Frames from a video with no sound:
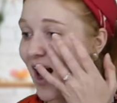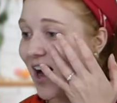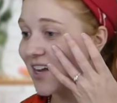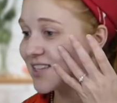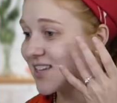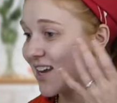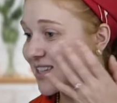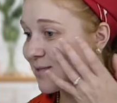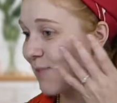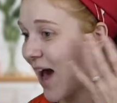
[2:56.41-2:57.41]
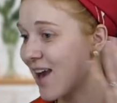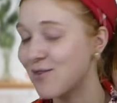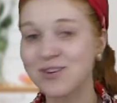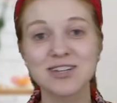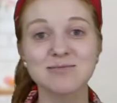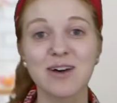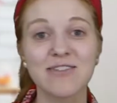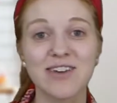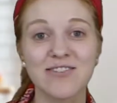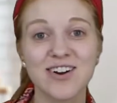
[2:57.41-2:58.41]
I'd say it's matte, which is my
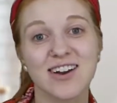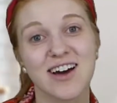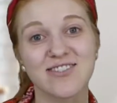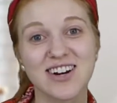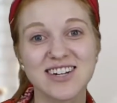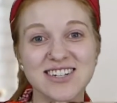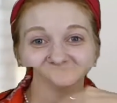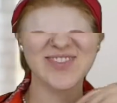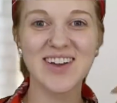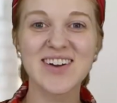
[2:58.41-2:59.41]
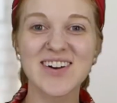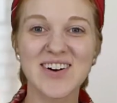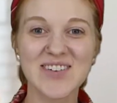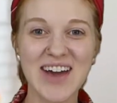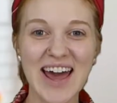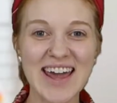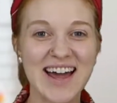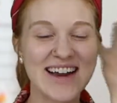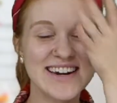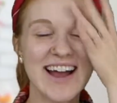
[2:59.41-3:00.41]
favorite coverage. Okay,
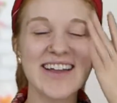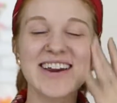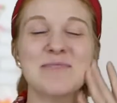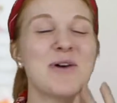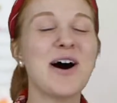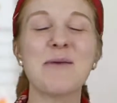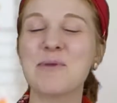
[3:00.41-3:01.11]
now that I'm all